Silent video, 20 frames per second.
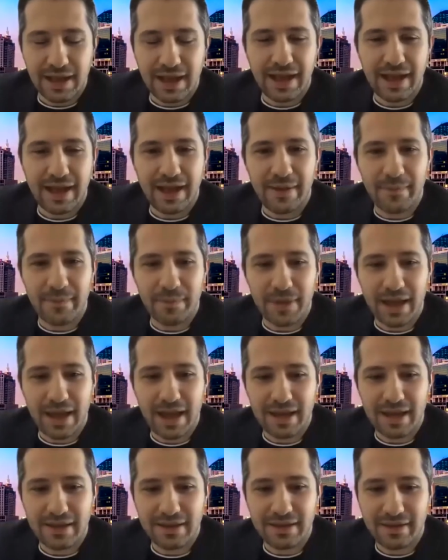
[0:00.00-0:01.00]

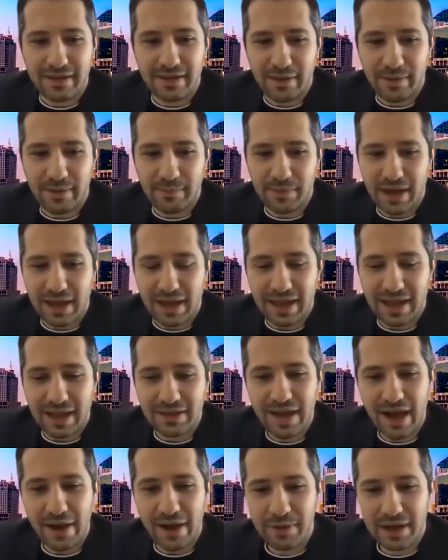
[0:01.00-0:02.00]
and
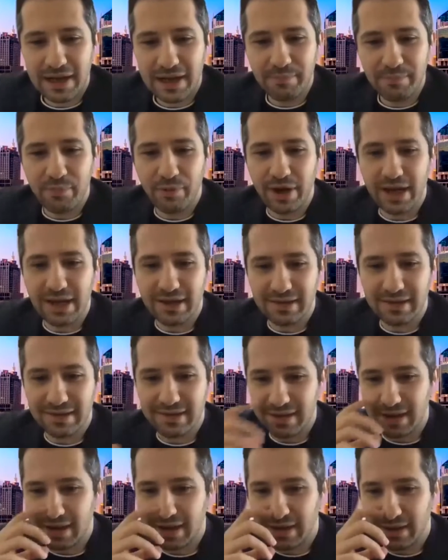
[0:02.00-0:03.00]
that really
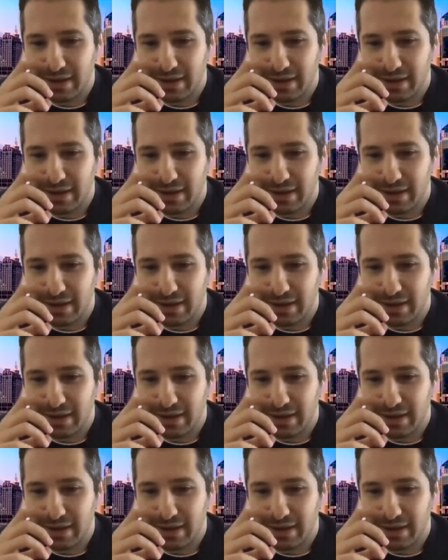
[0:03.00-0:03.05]
brings